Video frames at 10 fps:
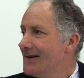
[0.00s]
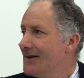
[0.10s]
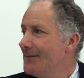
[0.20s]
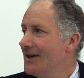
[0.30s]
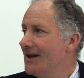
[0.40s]

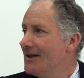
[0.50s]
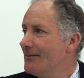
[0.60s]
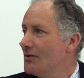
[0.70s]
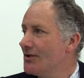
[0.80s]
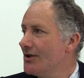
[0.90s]
to be
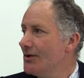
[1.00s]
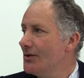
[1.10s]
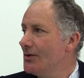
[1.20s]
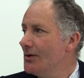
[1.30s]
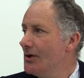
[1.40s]
able
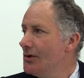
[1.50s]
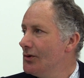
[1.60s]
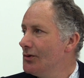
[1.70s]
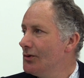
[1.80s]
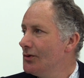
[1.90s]

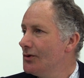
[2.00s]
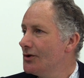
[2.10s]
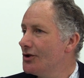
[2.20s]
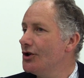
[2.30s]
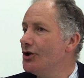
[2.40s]

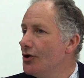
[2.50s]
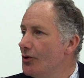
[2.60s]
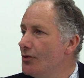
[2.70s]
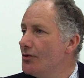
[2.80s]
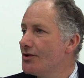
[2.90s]
to
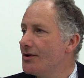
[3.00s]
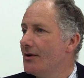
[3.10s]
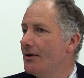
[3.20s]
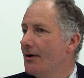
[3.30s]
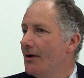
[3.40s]
use
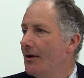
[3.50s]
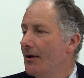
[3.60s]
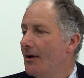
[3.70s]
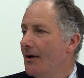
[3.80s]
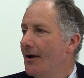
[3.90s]

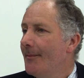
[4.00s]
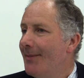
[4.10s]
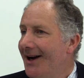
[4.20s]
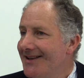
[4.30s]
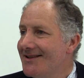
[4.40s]

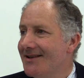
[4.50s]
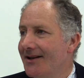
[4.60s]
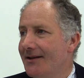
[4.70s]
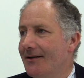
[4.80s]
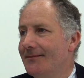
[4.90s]

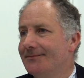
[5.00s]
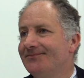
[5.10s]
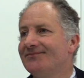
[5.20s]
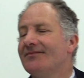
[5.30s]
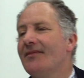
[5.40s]
painting
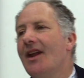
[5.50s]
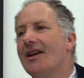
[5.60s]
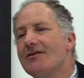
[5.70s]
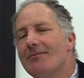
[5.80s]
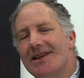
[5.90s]

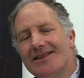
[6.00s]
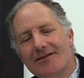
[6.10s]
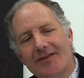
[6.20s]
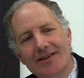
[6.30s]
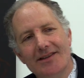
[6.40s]
as a means
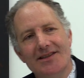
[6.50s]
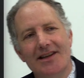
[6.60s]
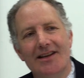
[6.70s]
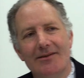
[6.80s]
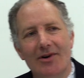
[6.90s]
of
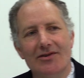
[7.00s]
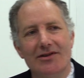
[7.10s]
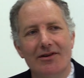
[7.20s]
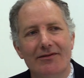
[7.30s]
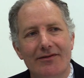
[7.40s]
understanding
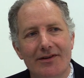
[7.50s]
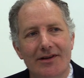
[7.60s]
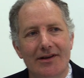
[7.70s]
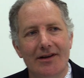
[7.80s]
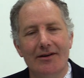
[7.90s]
myself,
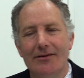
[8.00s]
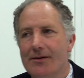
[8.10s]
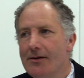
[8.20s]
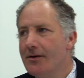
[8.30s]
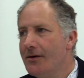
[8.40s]
you know.
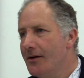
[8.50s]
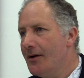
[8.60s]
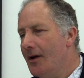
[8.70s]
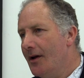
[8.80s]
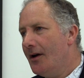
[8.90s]

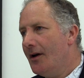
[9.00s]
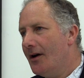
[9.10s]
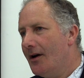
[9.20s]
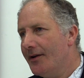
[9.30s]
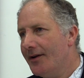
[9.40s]

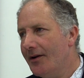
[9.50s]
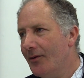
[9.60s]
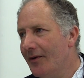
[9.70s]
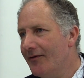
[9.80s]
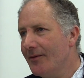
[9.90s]
I don't know
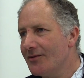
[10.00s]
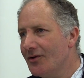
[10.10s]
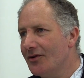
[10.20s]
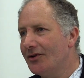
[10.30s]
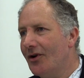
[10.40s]
whether I'm
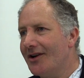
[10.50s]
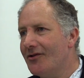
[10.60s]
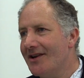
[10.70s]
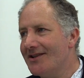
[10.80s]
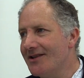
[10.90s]
sort of
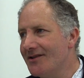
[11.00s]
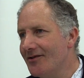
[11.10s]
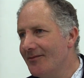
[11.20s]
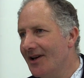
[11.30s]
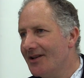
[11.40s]
digressing
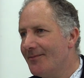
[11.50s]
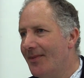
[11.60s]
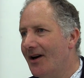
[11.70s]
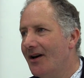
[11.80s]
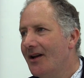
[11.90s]
too much,
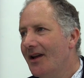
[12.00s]
but